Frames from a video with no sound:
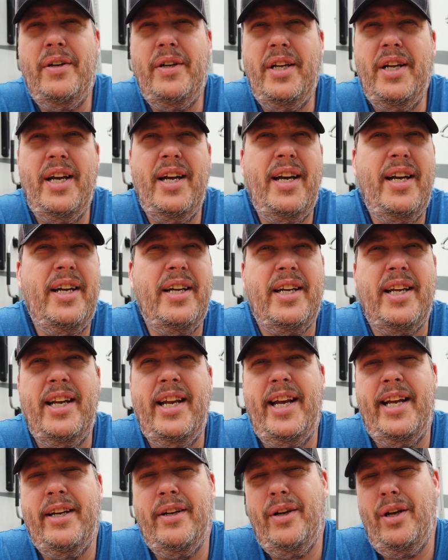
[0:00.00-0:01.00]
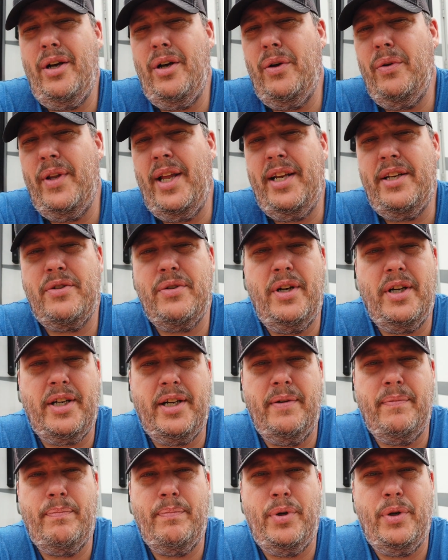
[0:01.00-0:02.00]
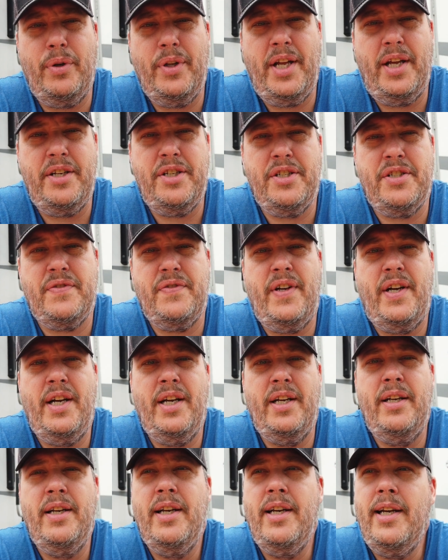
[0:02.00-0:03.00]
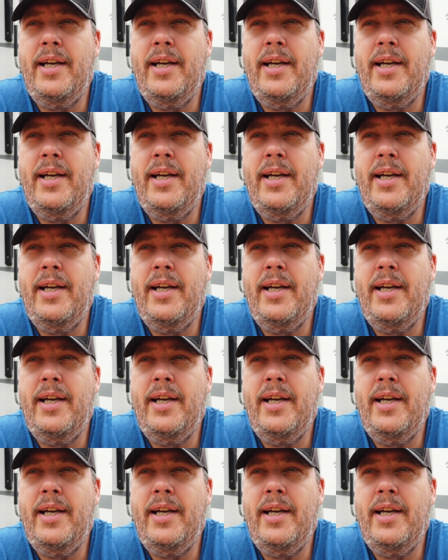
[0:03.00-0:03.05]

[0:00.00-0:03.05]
yeah, it can handle, oh, that truck can pull that just fine.